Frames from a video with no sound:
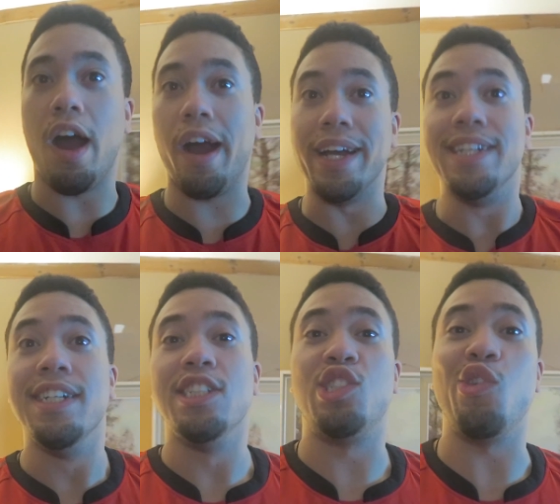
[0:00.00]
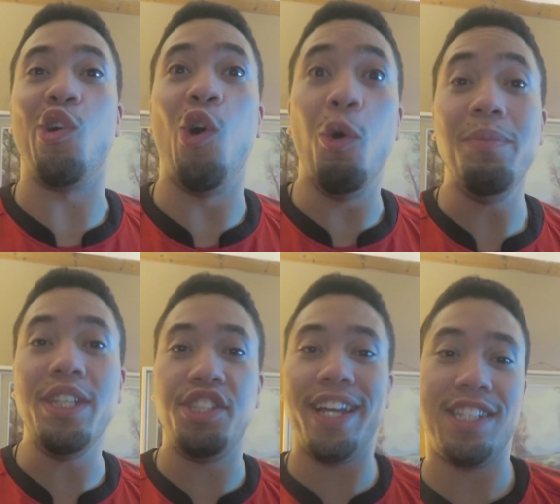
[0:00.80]
Alright, so the
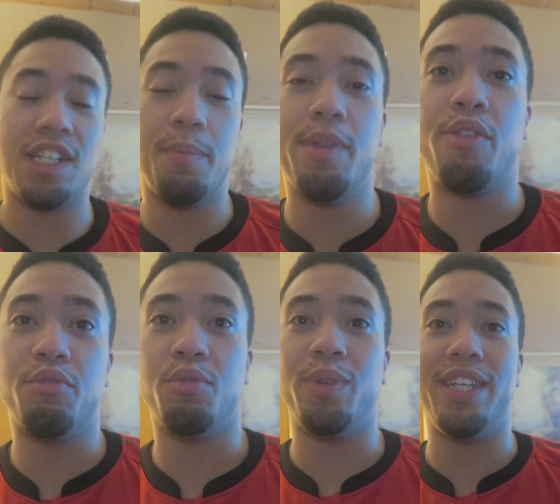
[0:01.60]
homie Jake's coming through.